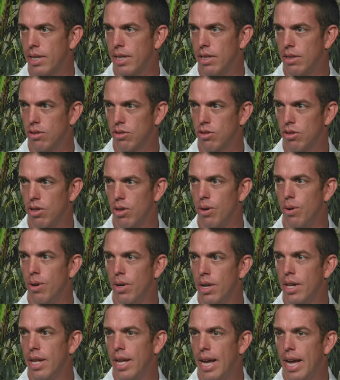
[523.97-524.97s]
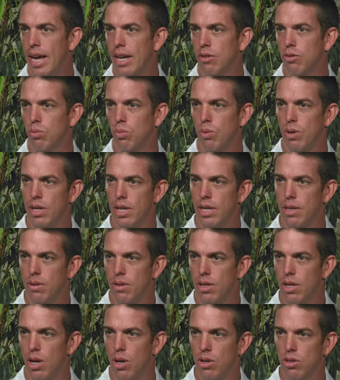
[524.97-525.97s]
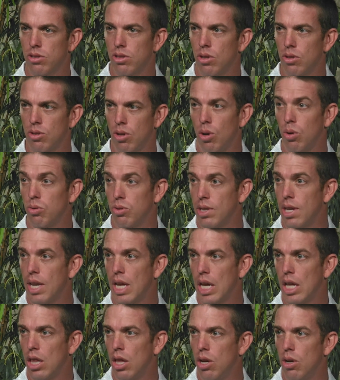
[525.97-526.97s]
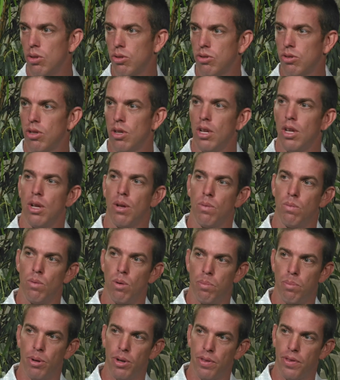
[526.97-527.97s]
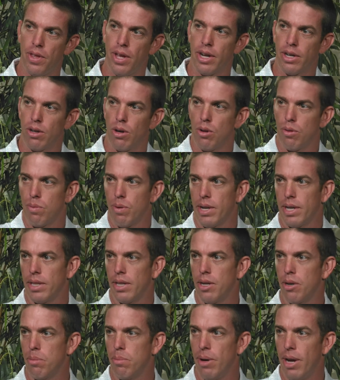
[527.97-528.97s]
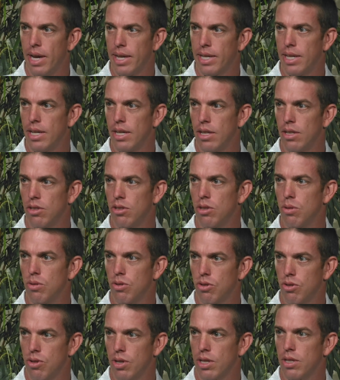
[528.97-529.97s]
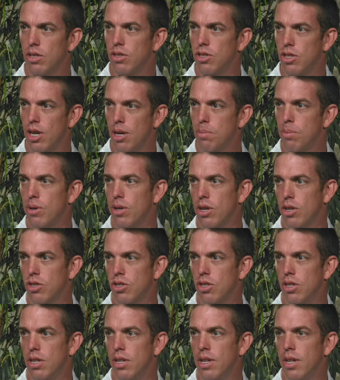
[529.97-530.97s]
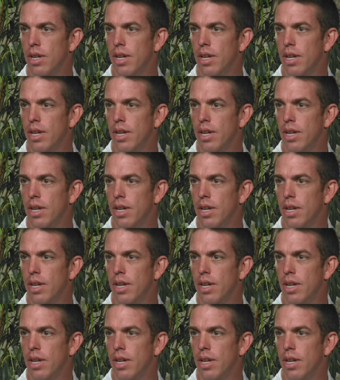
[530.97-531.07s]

Right. So as we notice those holes getting close, we'll put that growth regulator back in to restrict the GA production,